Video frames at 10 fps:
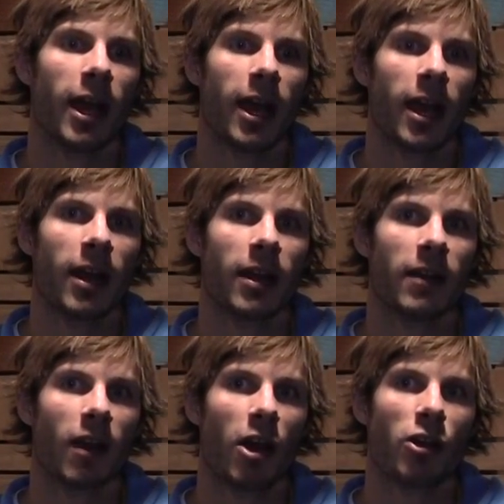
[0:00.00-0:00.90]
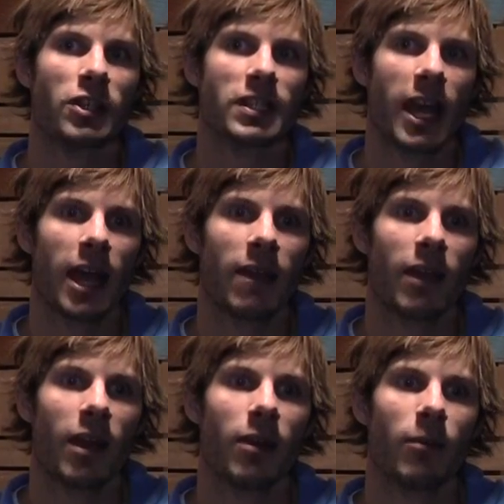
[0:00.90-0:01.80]
and
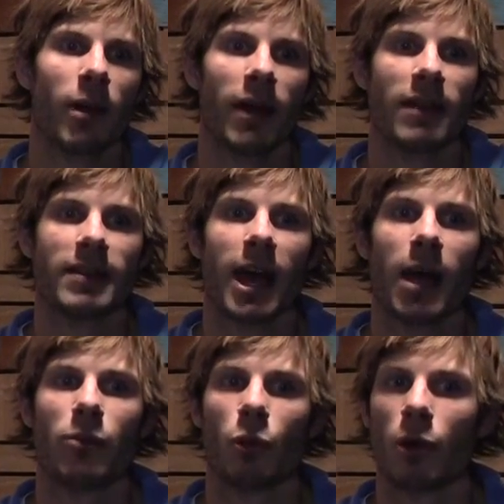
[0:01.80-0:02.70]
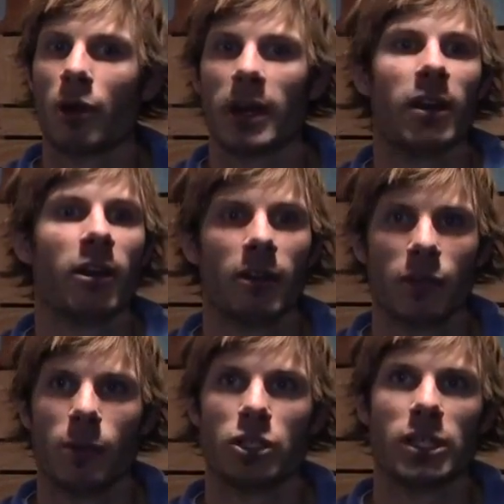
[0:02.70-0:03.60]
understand that by the time you're near
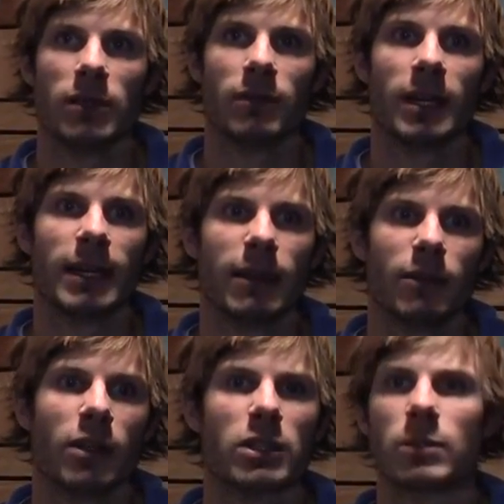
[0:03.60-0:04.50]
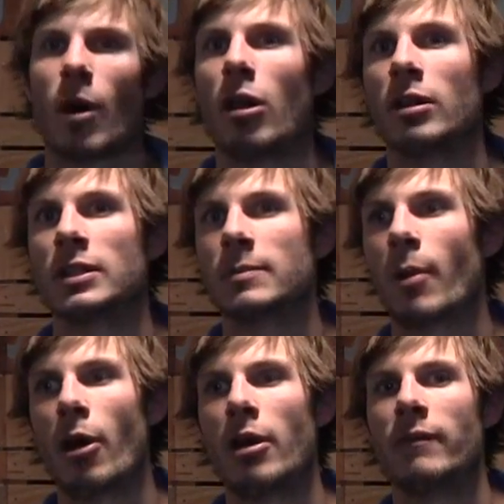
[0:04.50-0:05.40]
to achieving even the
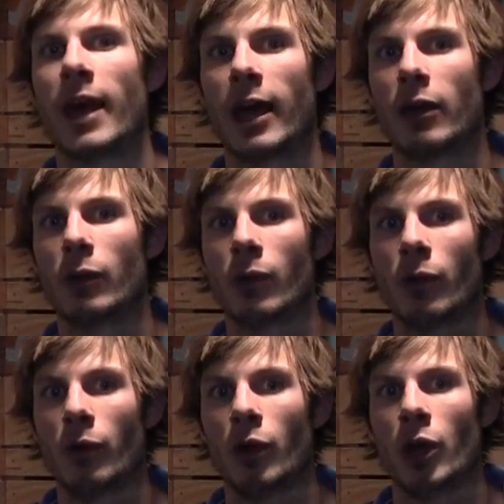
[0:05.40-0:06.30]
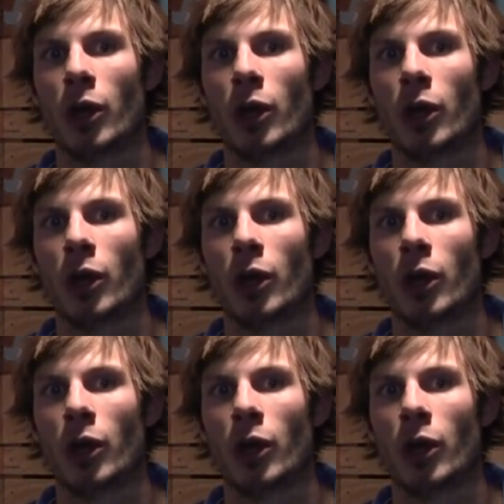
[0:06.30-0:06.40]
smallest part of that goal,